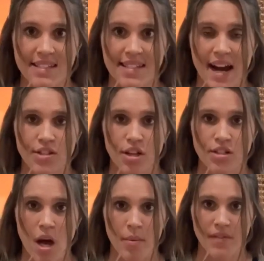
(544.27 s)
stacked on
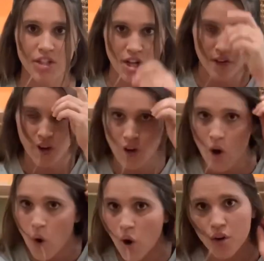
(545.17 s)
top of each other
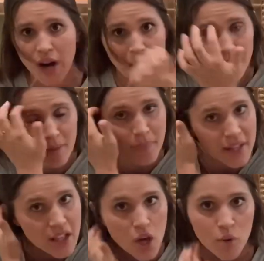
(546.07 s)
or grabbing a
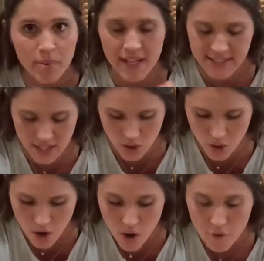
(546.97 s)
pillow, placing
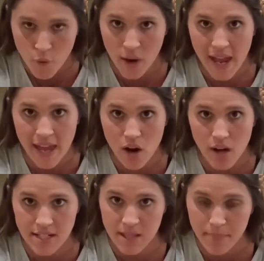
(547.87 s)
your forehead
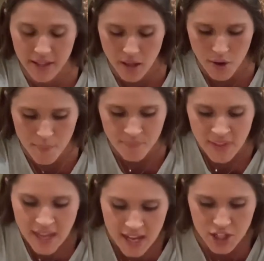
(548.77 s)
onto the pillow,
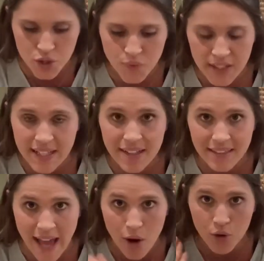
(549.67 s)
and just really
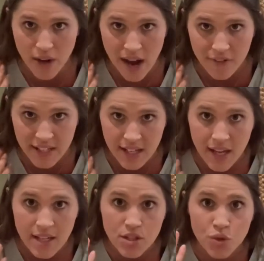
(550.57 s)
allow
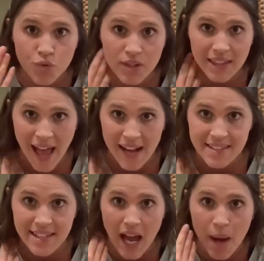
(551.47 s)
gravity to relax
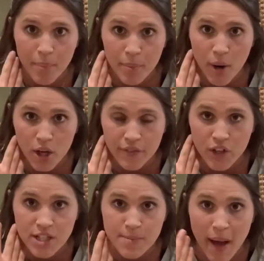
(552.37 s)
the upper part of
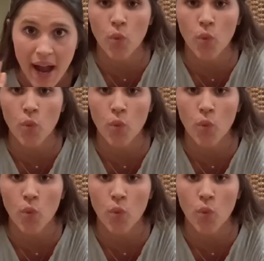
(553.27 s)
your spine,